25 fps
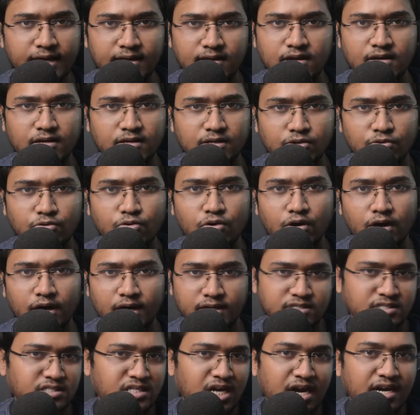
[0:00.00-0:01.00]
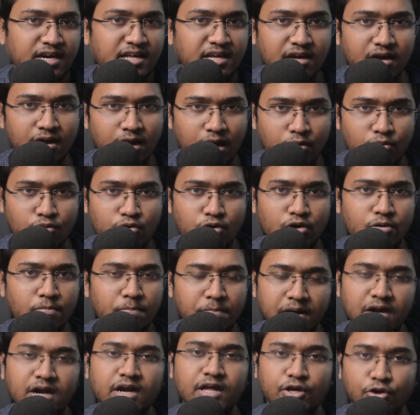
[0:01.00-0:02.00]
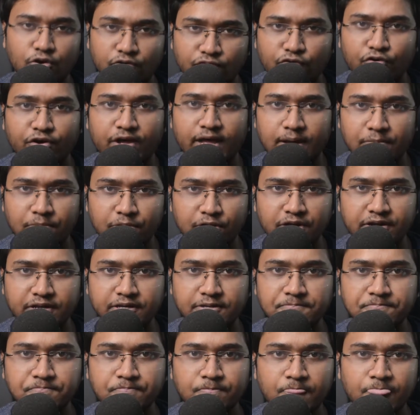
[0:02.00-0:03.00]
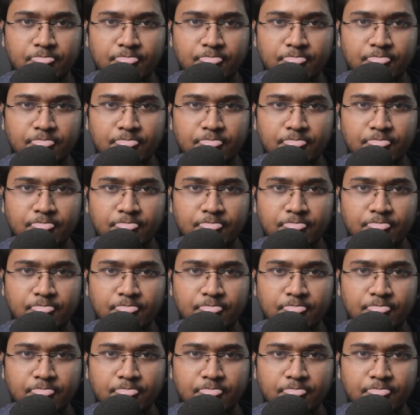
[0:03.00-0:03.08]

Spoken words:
a starting ground on building your vocabulary.